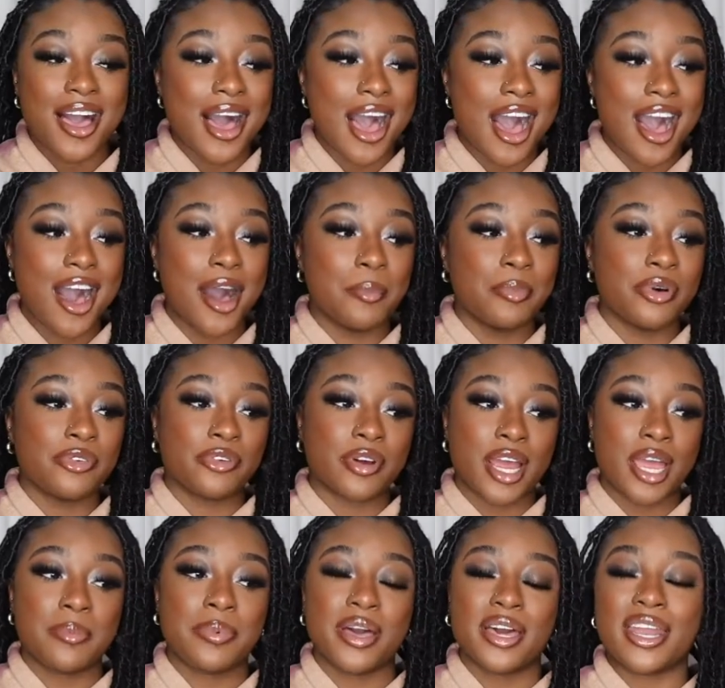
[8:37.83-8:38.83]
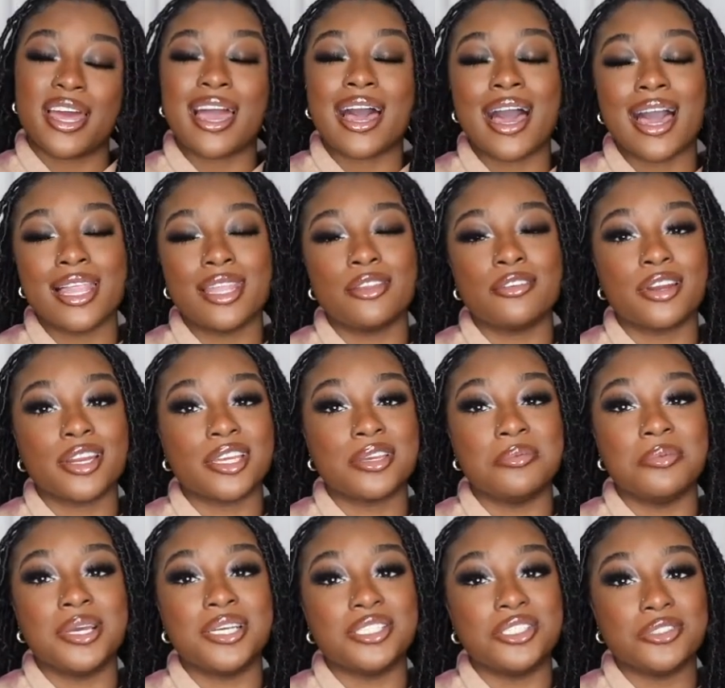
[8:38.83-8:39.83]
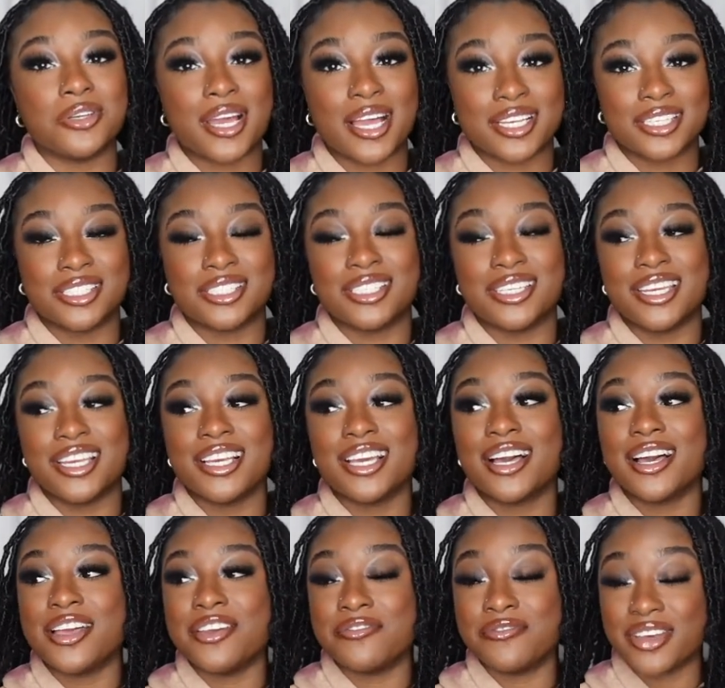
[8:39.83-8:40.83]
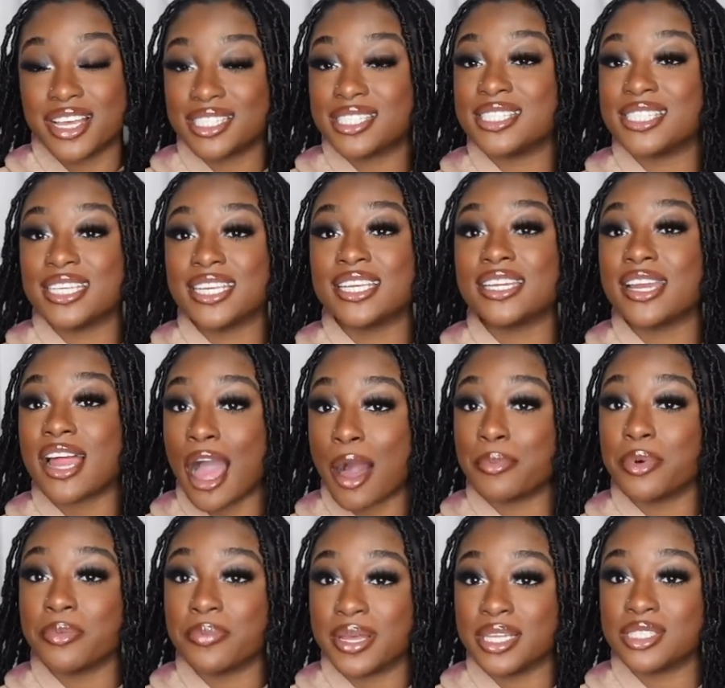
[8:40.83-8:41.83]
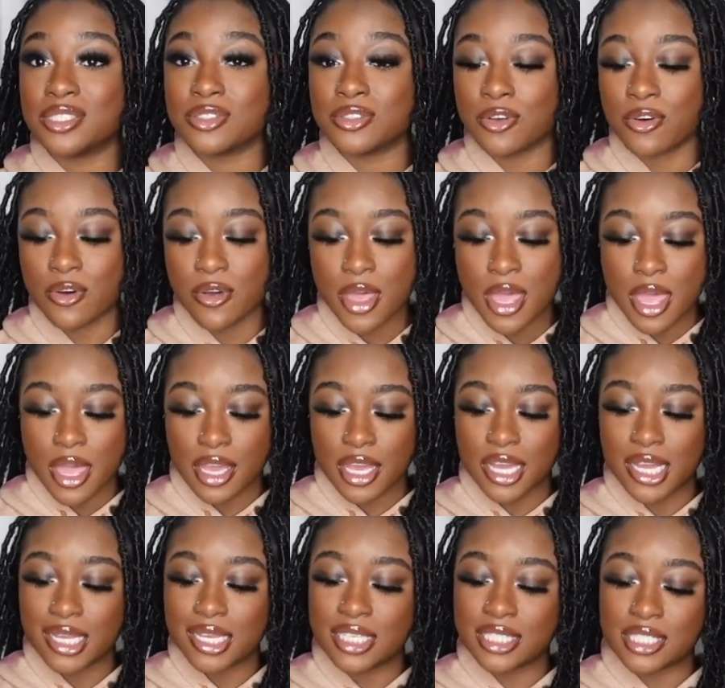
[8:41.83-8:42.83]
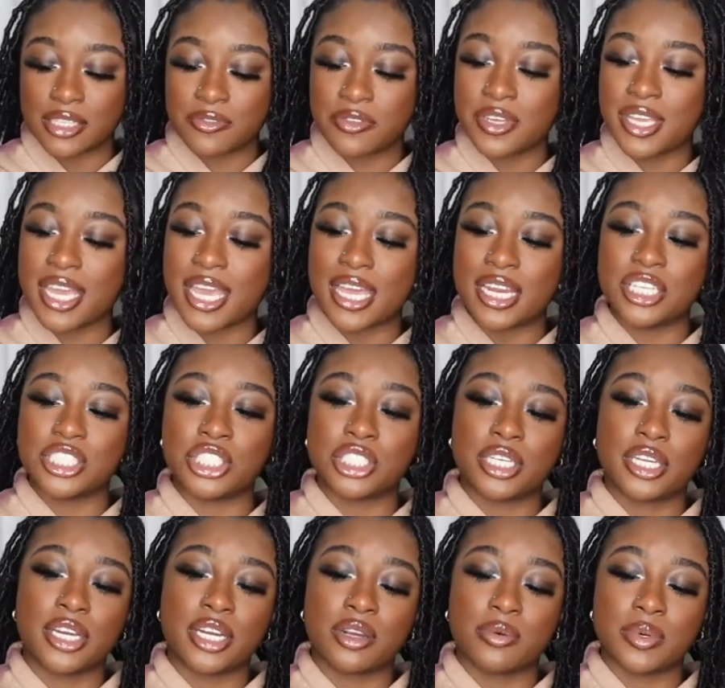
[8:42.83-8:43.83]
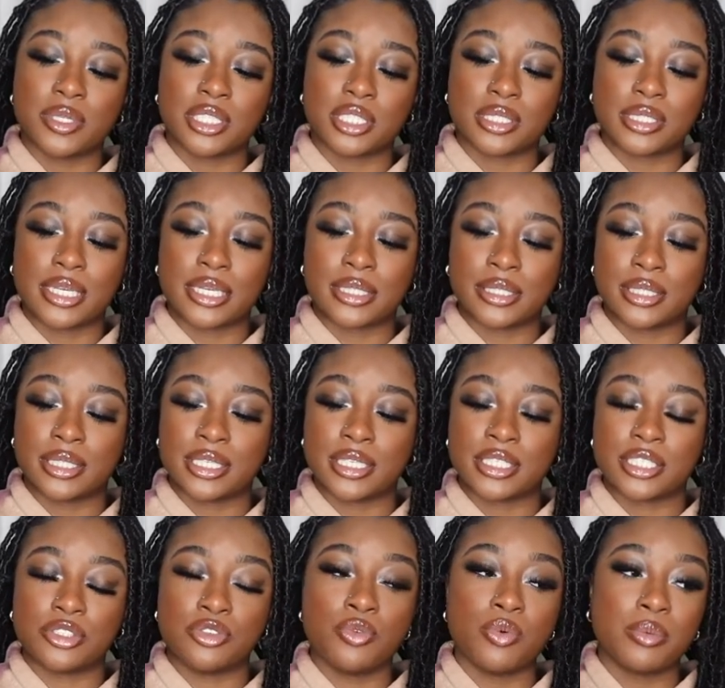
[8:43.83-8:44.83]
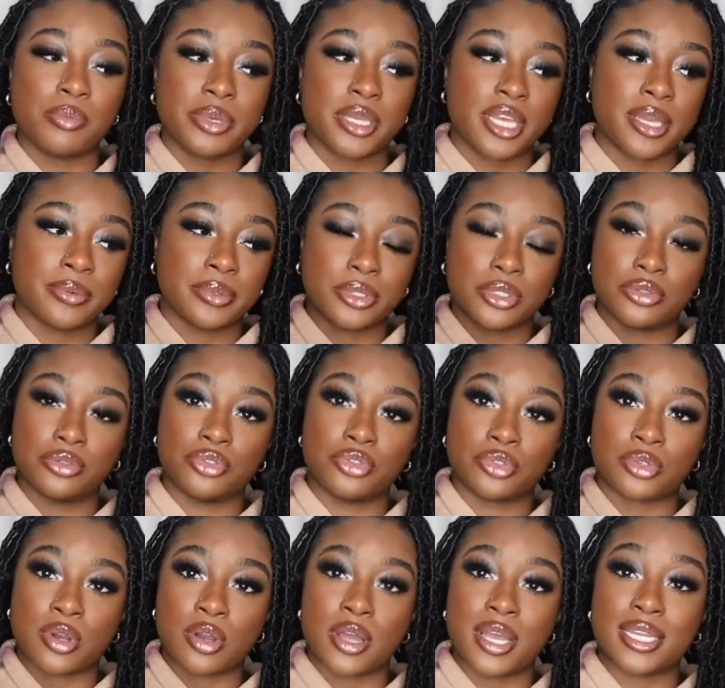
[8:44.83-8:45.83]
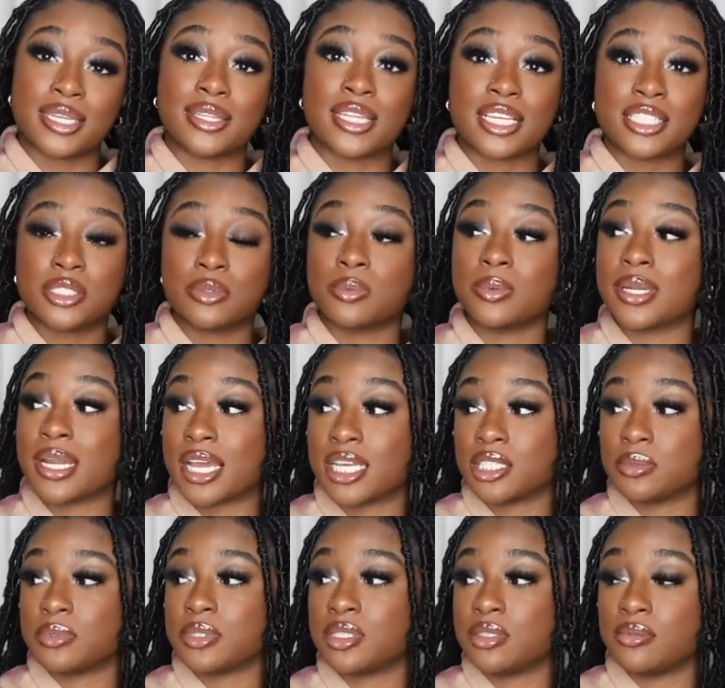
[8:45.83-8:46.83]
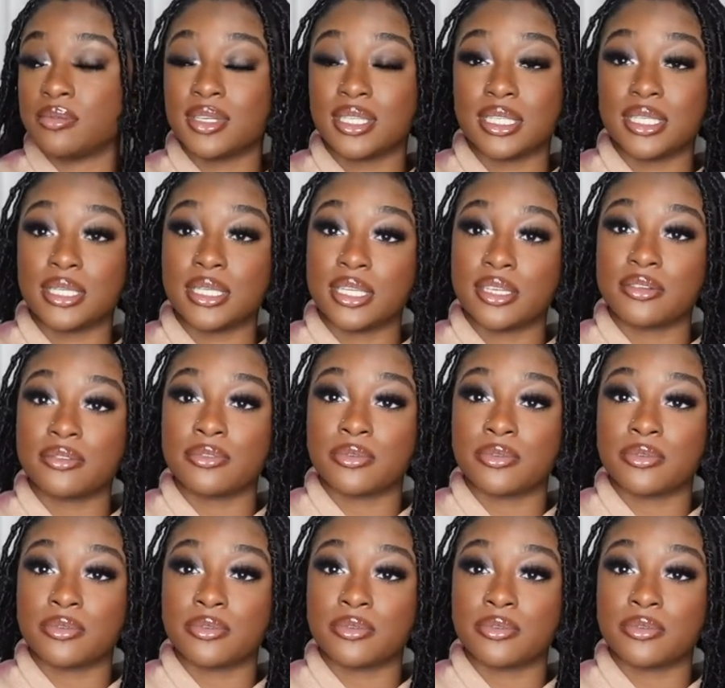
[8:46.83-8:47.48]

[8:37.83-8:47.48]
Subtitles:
But for iPad, I highly recommend you actually investing in an Apple Pencil, because if you get any generic one just like this, you won't be able to draw, and that's what I specifically need it